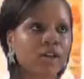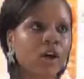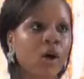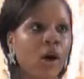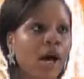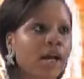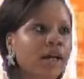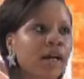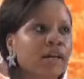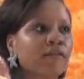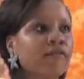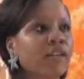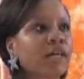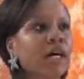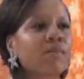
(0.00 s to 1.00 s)
know. I kind of
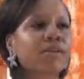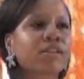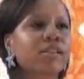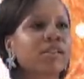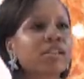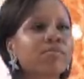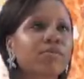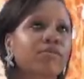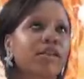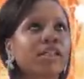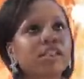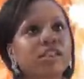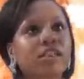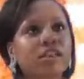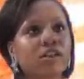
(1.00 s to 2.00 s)
feel like I was an
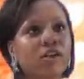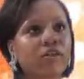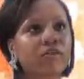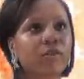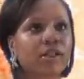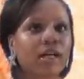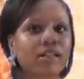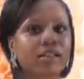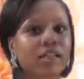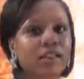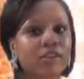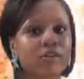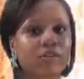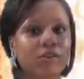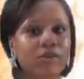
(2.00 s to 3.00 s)
inspiration. You know, everyone has like
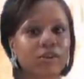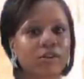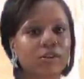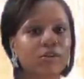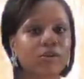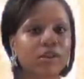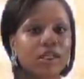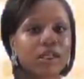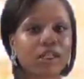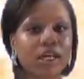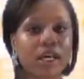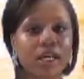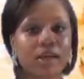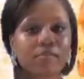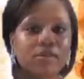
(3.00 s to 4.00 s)
their, their little
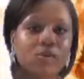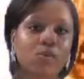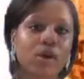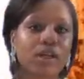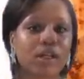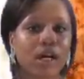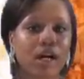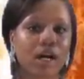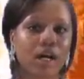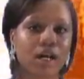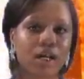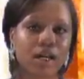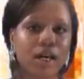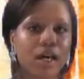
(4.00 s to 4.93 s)
nicknames and whatnot.